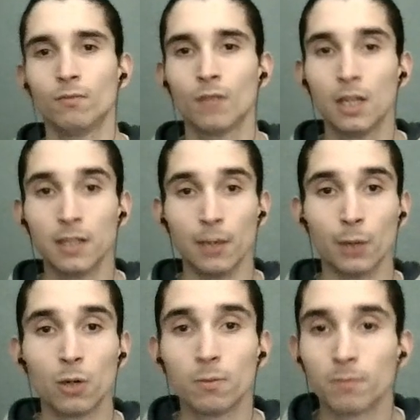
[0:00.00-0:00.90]
There we
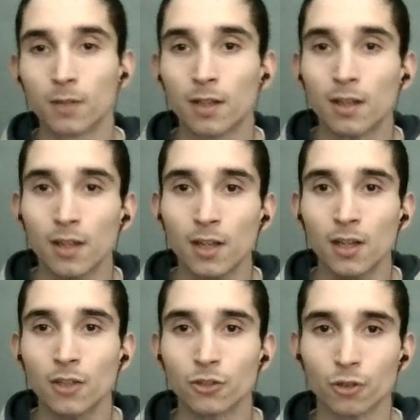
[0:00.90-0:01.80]
go.
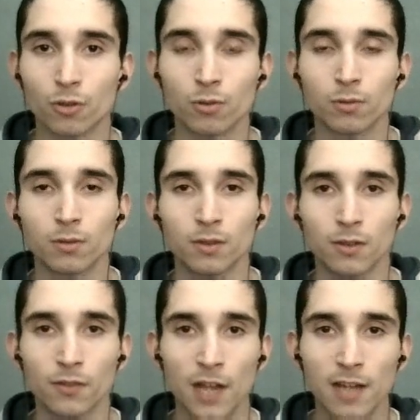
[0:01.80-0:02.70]
So
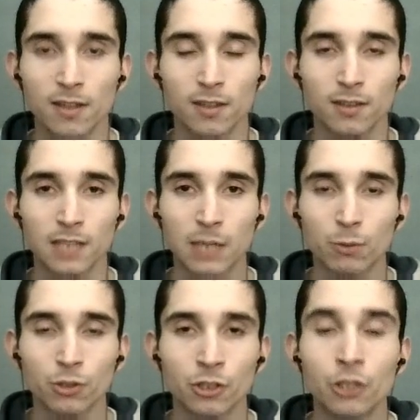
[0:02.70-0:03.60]
that
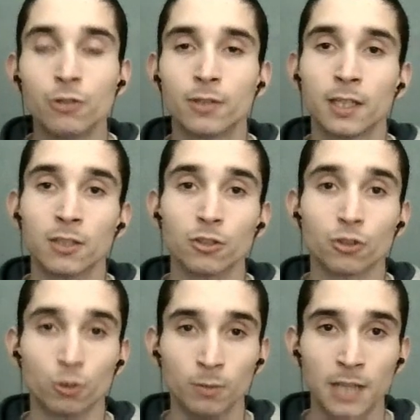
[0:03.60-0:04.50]
was a new thing that
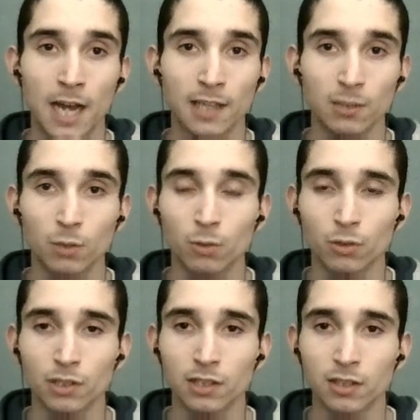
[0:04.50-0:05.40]
Stallman added, which
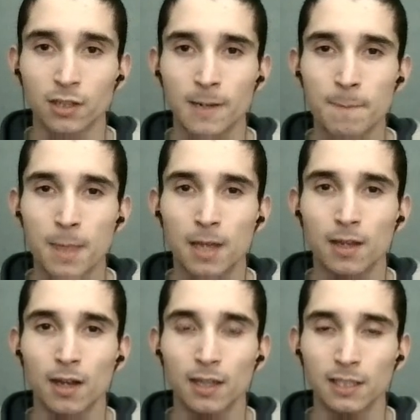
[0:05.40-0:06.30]
was this
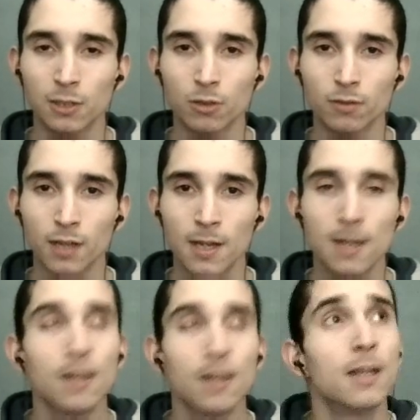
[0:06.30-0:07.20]
idea of
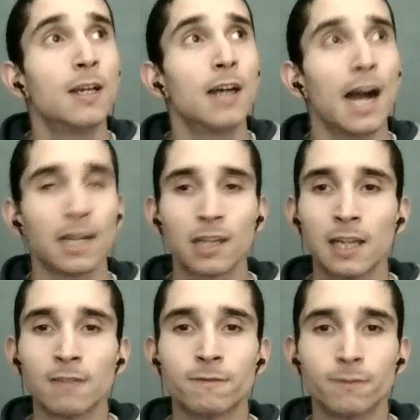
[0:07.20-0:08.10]
handling
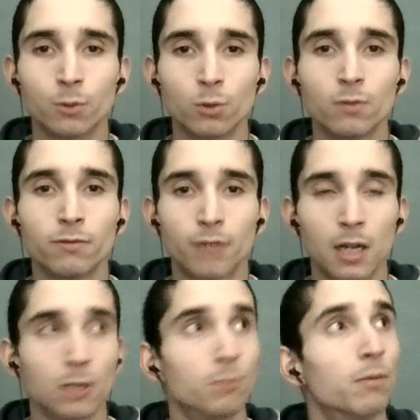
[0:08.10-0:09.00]
full
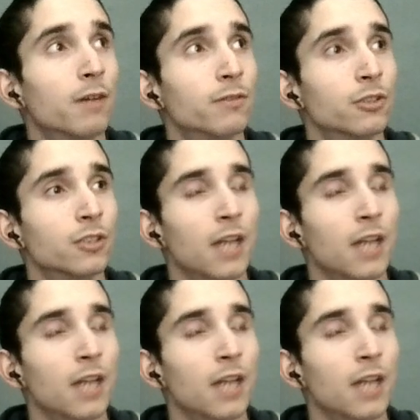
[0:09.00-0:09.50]
file buffers.